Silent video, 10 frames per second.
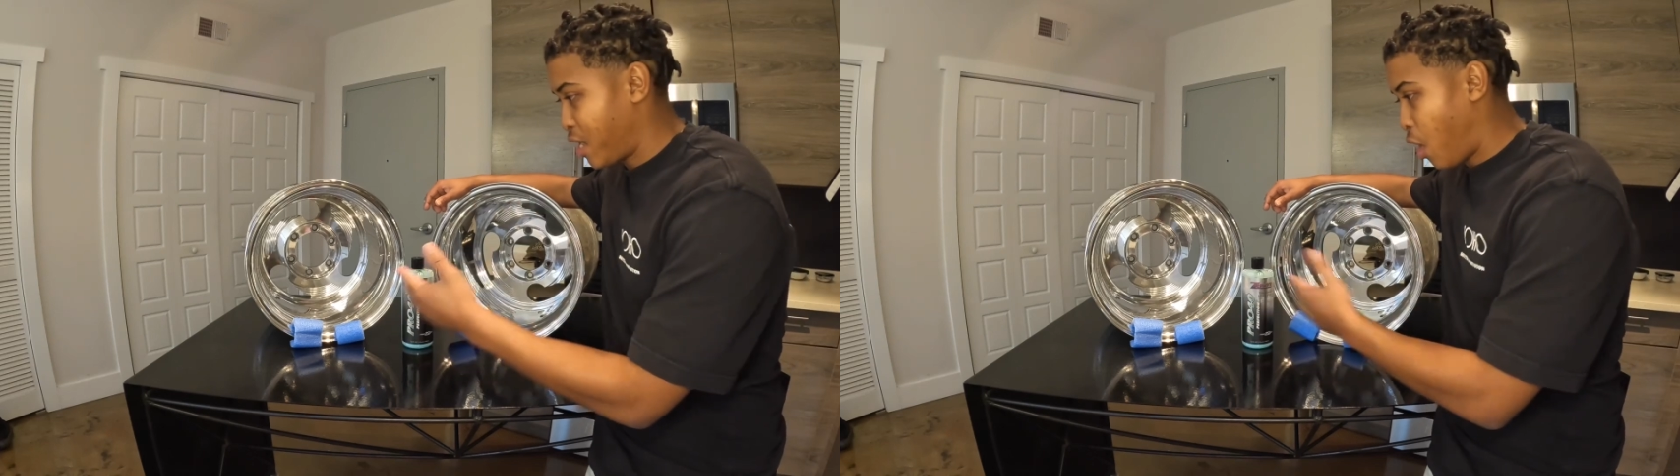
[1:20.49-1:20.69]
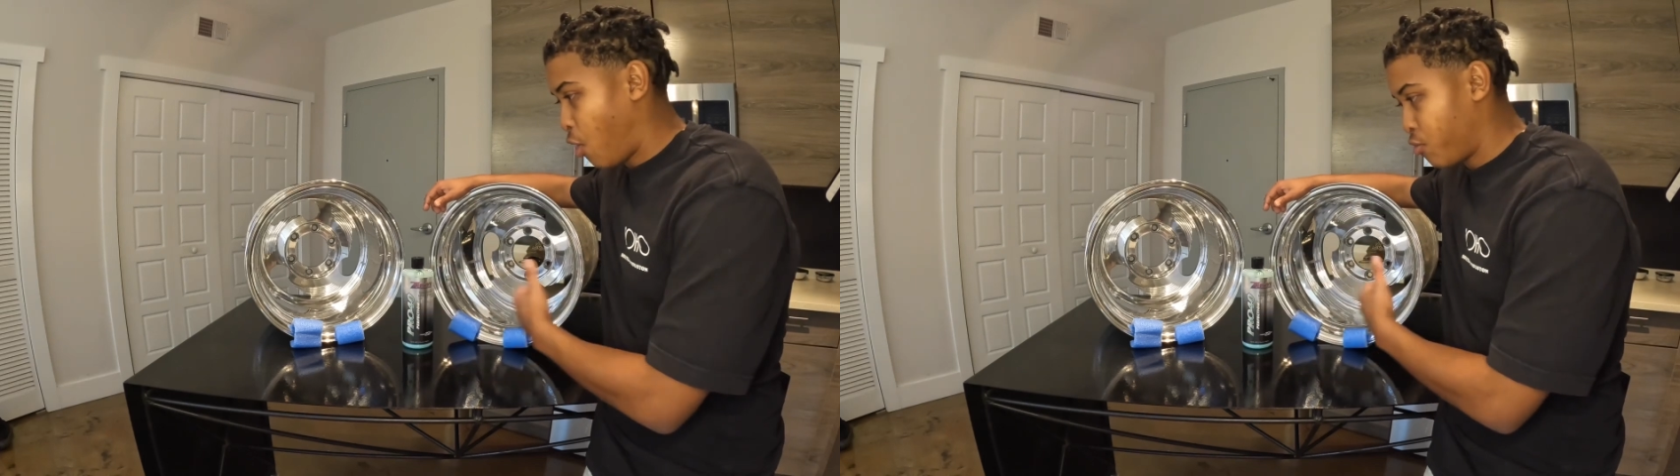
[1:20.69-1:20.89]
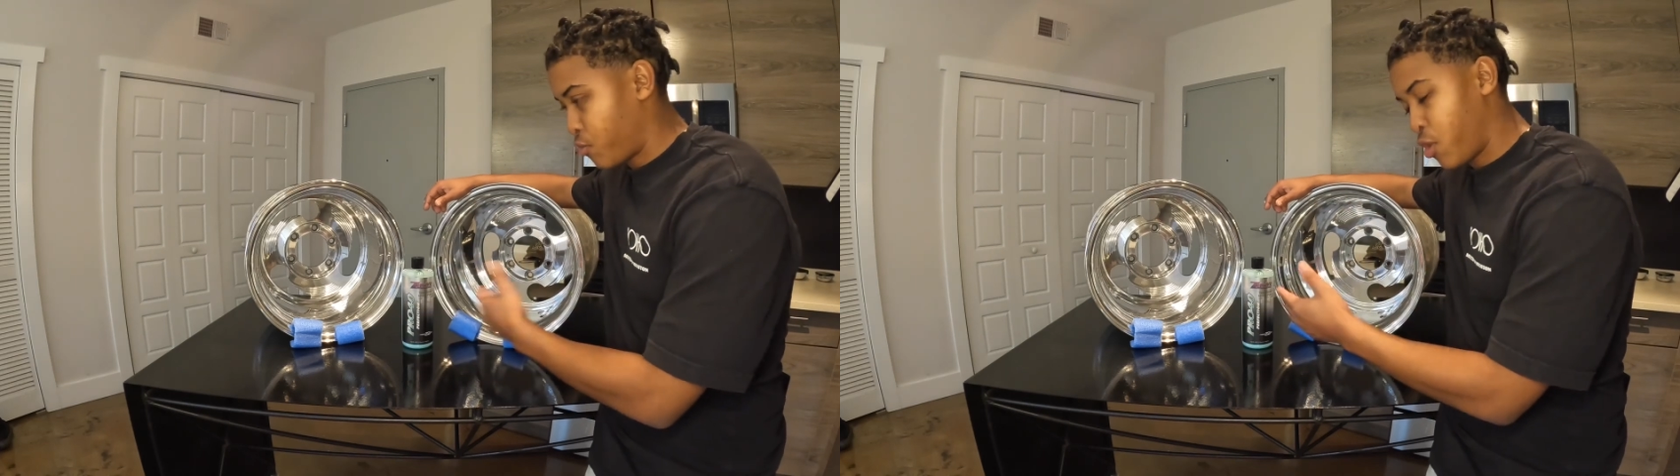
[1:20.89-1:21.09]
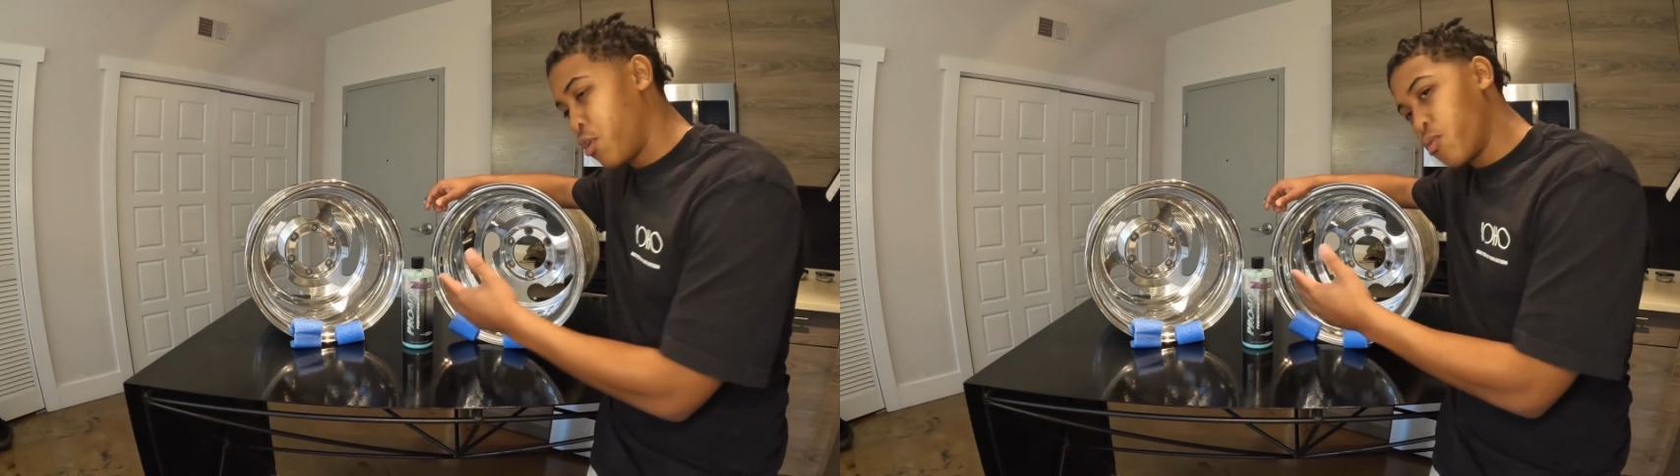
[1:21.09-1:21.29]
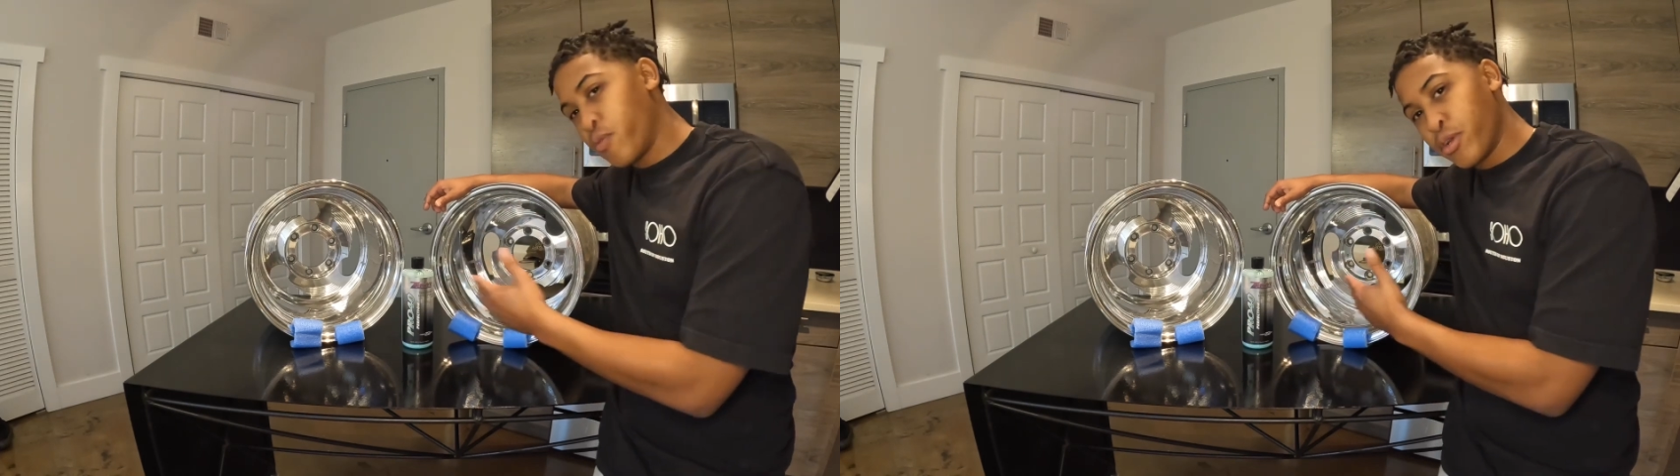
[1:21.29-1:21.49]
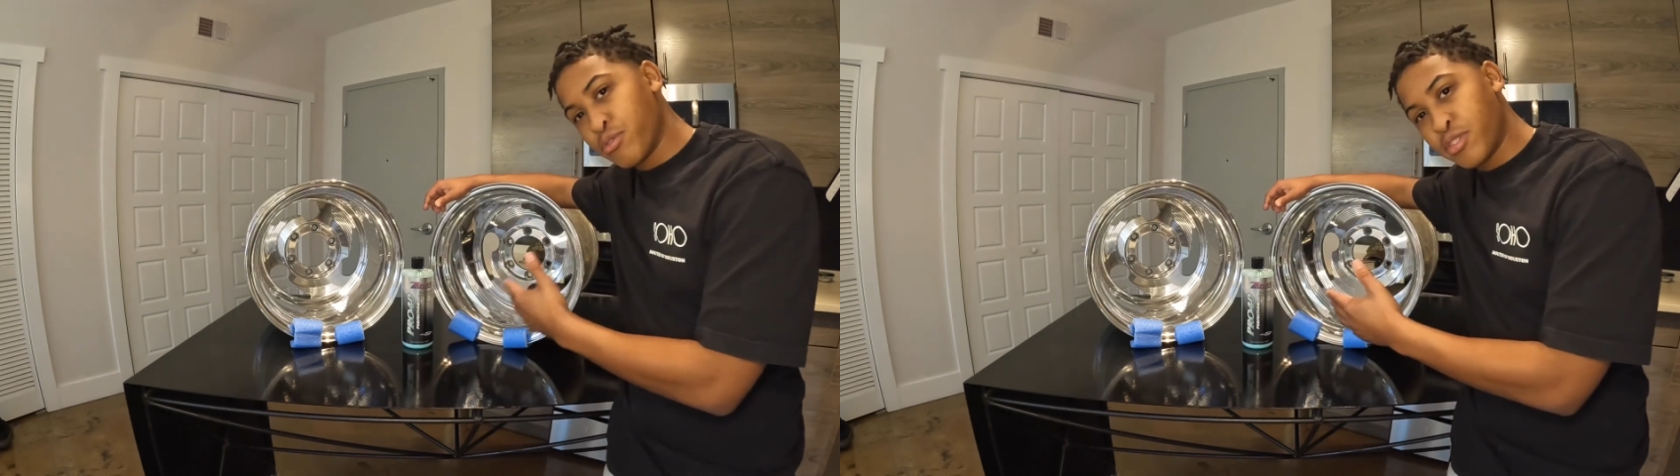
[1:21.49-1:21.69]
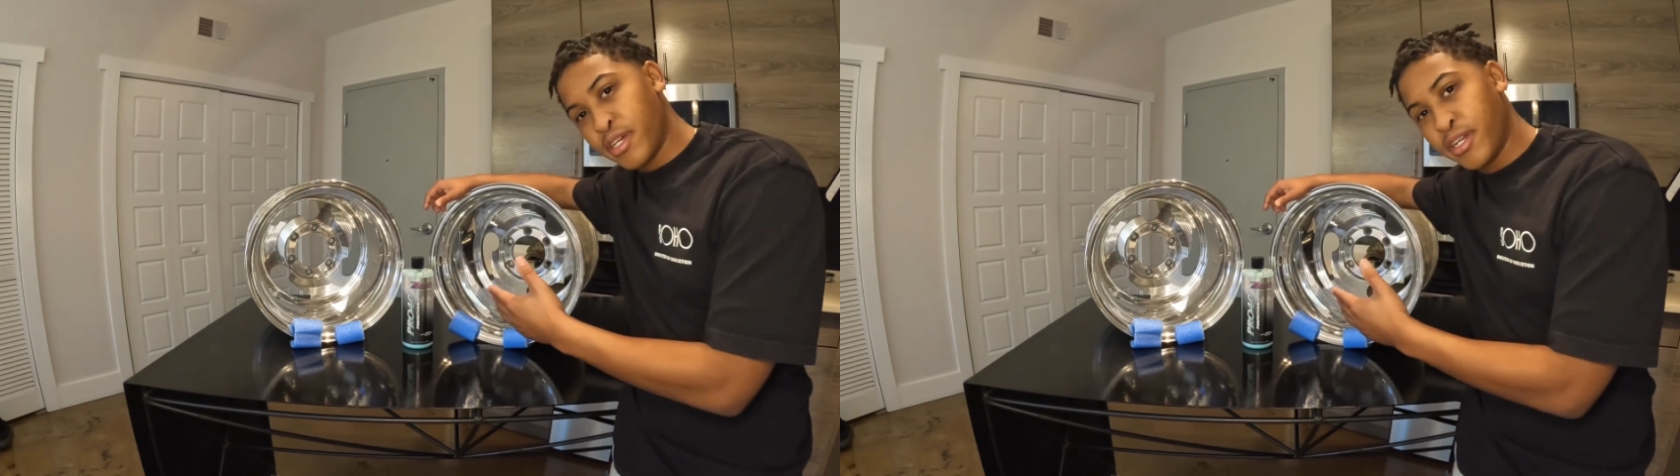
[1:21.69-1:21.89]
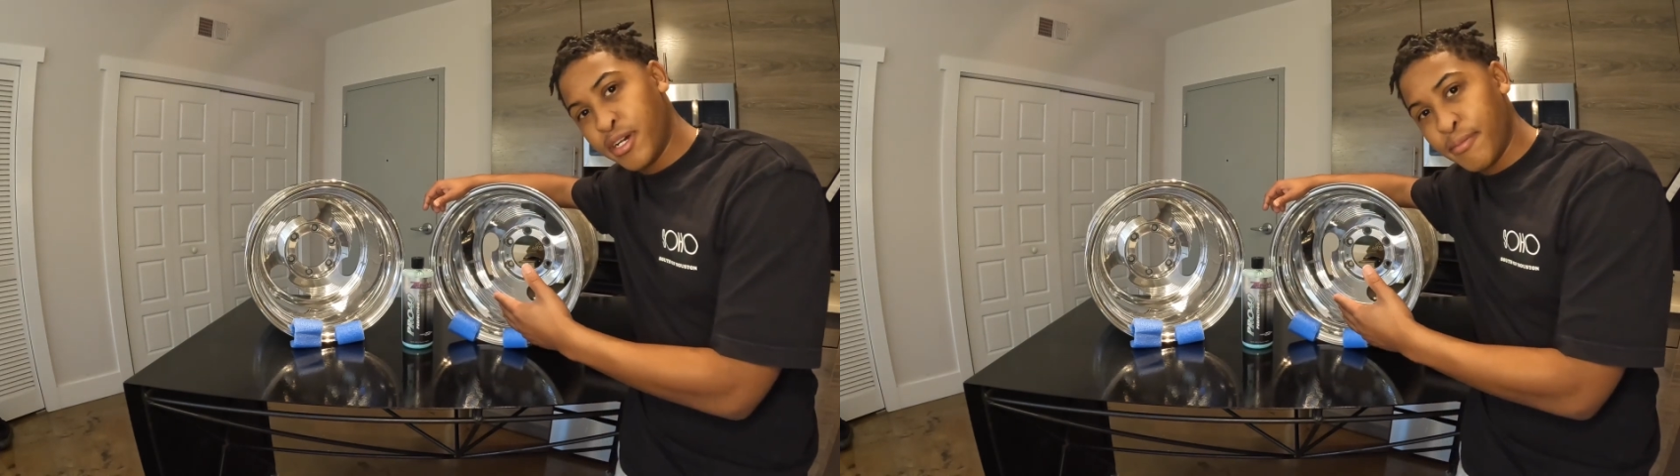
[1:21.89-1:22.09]
off-road wheel
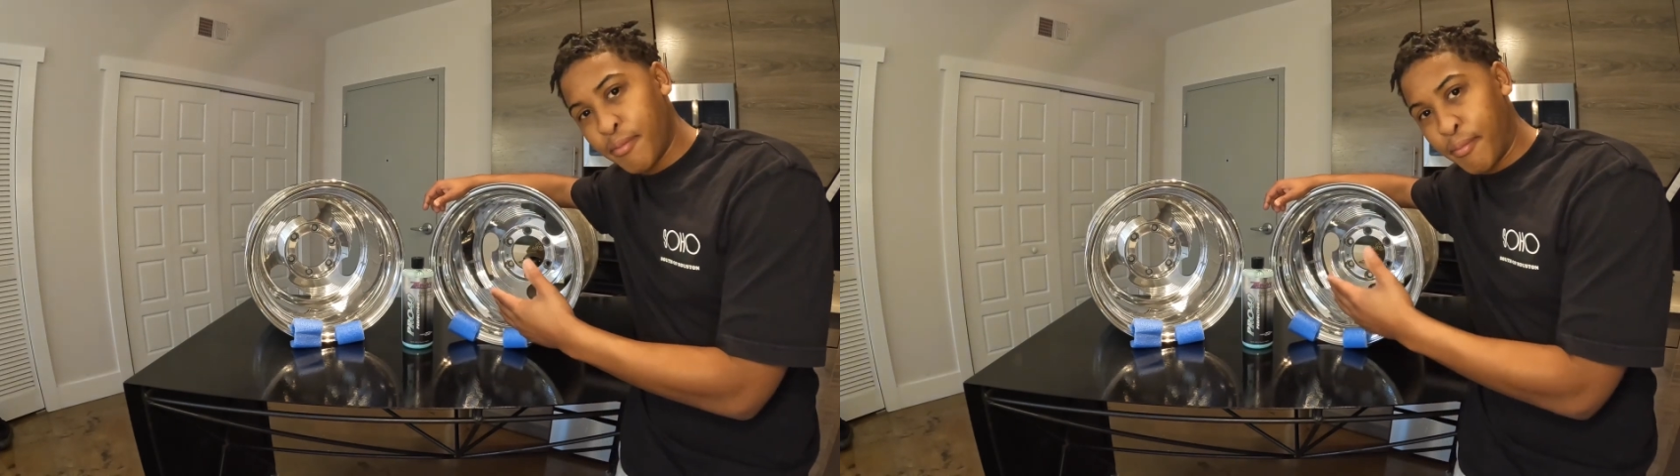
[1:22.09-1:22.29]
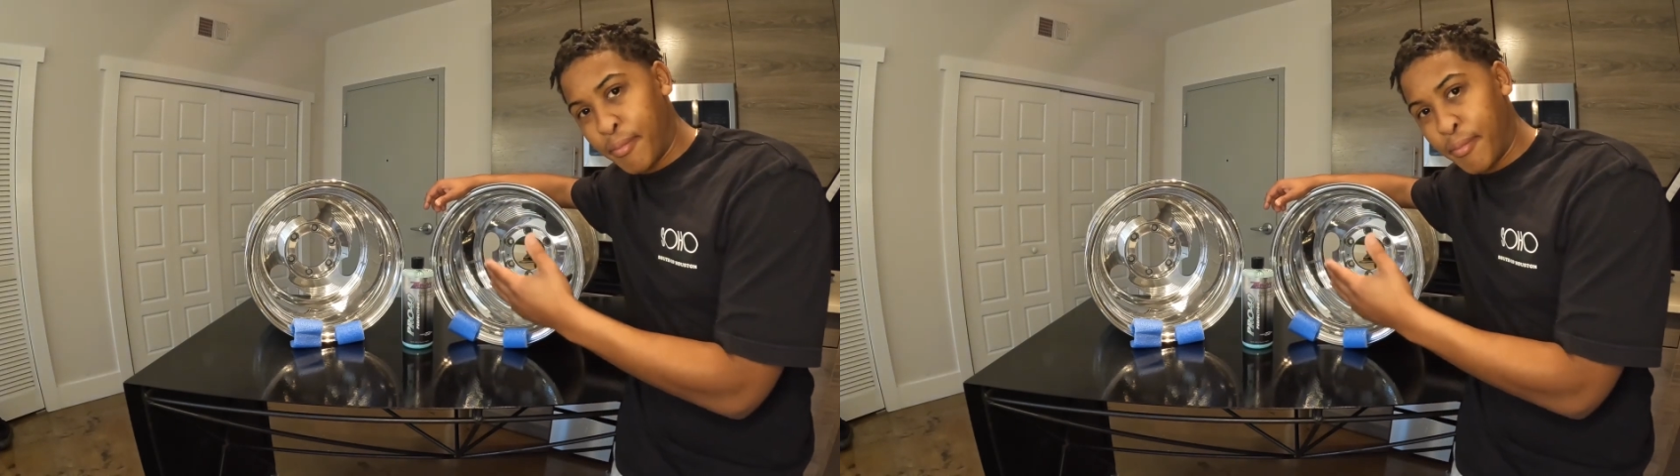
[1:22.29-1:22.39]
setup,